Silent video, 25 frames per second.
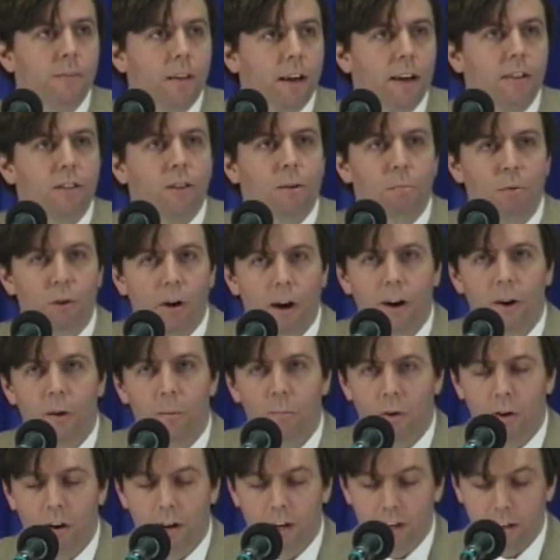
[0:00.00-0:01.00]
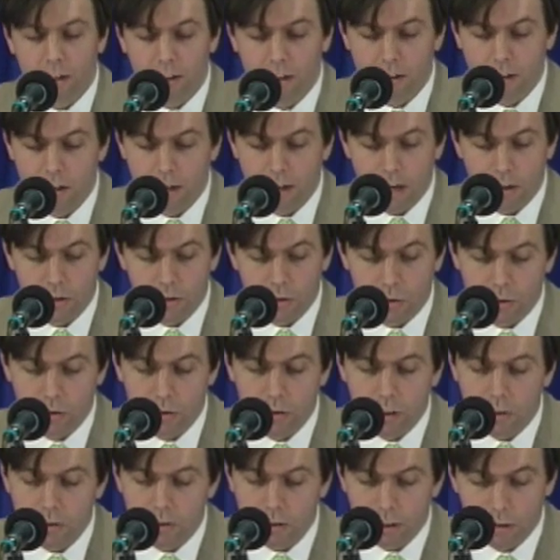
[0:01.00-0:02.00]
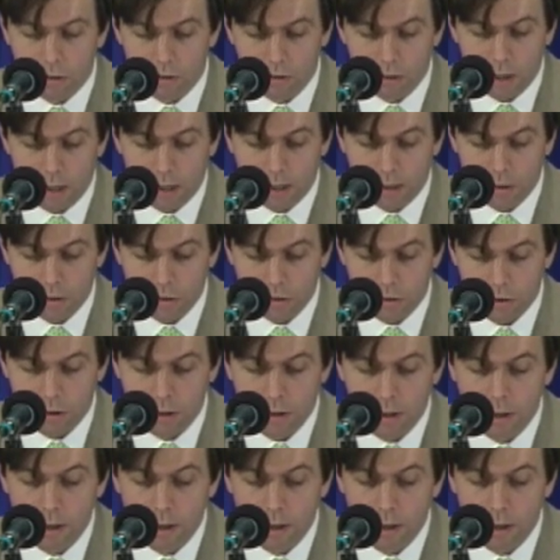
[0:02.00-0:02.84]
at the prior market at the National Cheese Exchange.